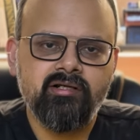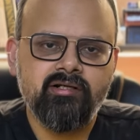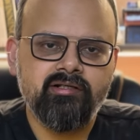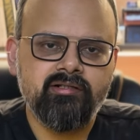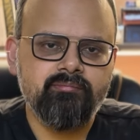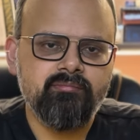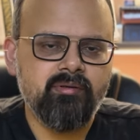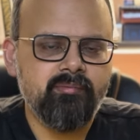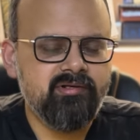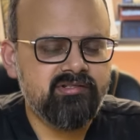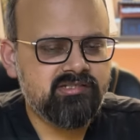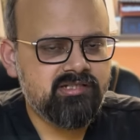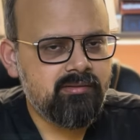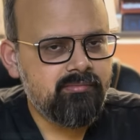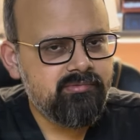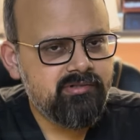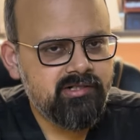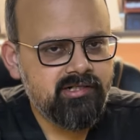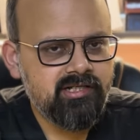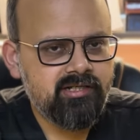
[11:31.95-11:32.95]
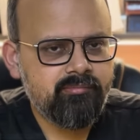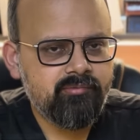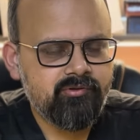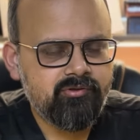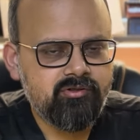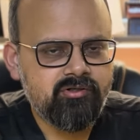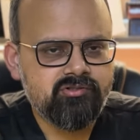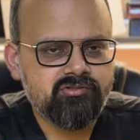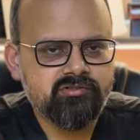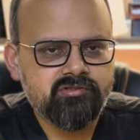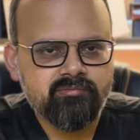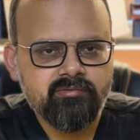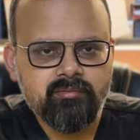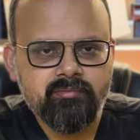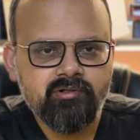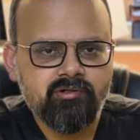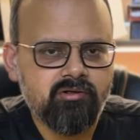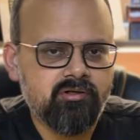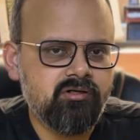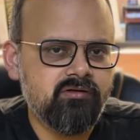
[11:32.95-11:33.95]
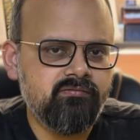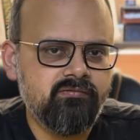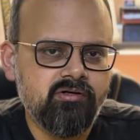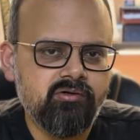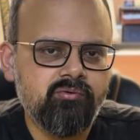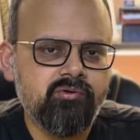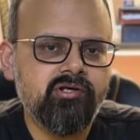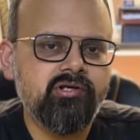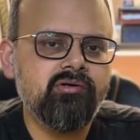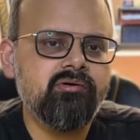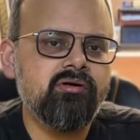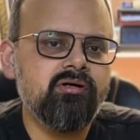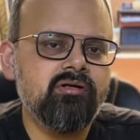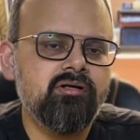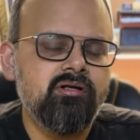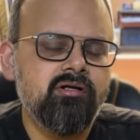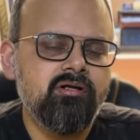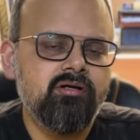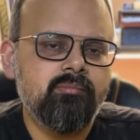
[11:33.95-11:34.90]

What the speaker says: It may be some delay because there will be a lot of work going on,